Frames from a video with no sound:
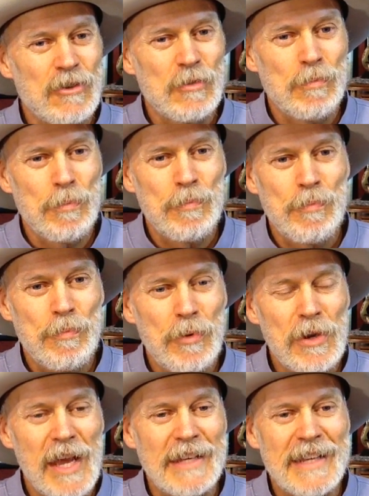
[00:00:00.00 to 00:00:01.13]
It's
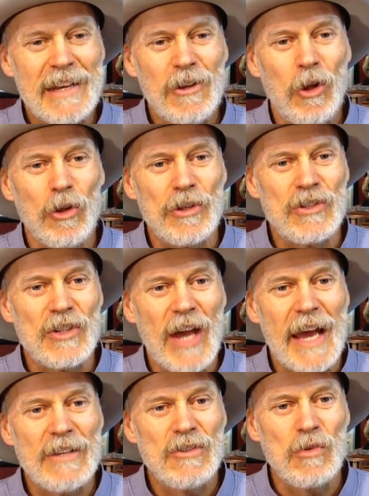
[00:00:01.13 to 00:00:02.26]
pretty identical in
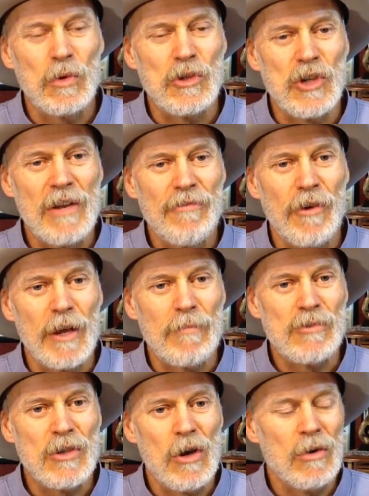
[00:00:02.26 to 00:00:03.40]
size to a
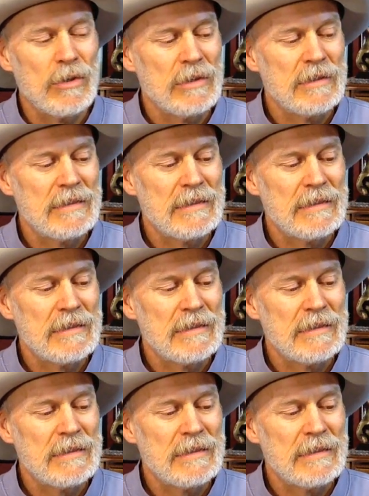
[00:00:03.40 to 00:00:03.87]
J-frame, so